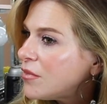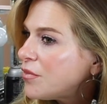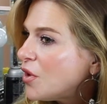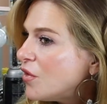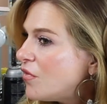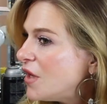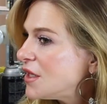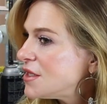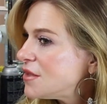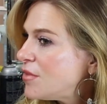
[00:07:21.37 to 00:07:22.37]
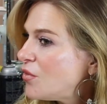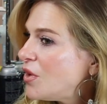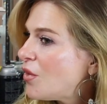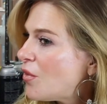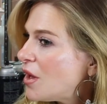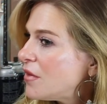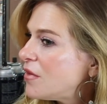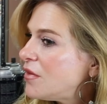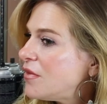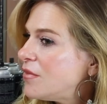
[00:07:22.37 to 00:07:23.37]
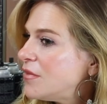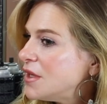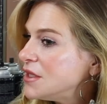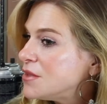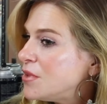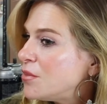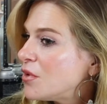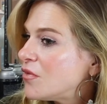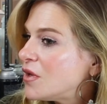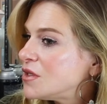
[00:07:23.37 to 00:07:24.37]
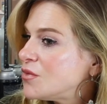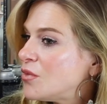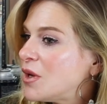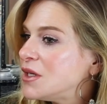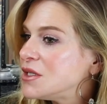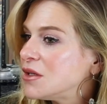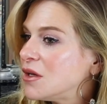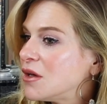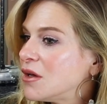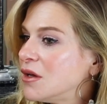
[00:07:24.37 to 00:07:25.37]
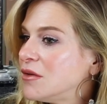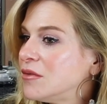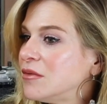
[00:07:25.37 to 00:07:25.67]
perfect, but we don't want it to be perfect. We want it to look good.